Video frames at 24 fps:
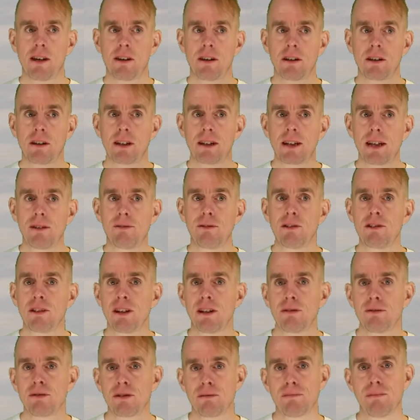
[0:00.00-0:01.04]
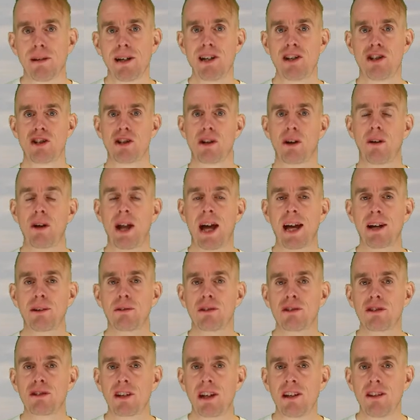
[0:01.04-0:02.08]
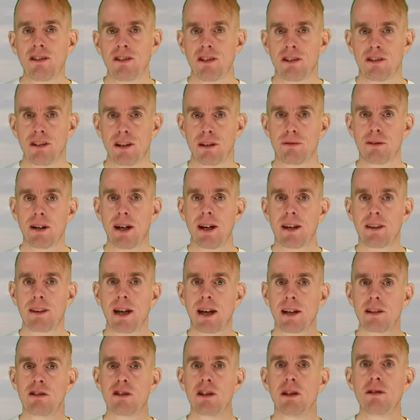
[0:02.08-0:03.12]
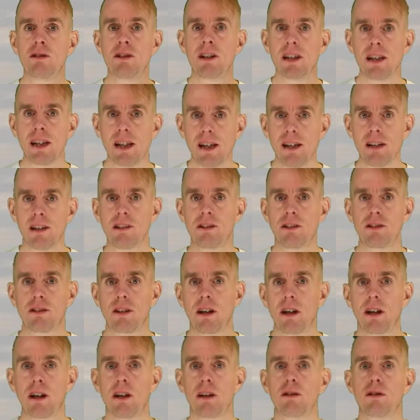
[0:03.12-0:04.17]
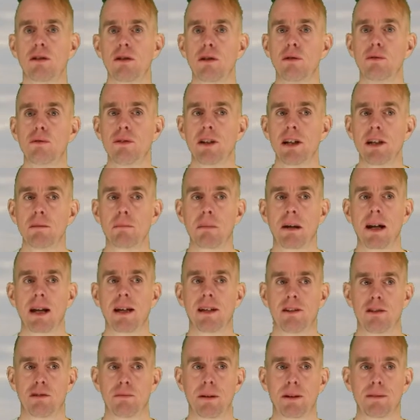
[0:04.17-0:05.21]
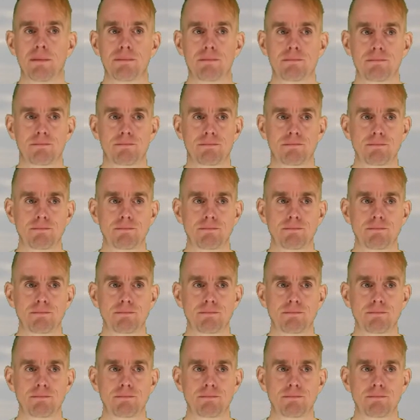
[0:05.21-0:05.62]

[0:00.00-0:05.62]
that give us information on how sensitive that duty is to feed placement.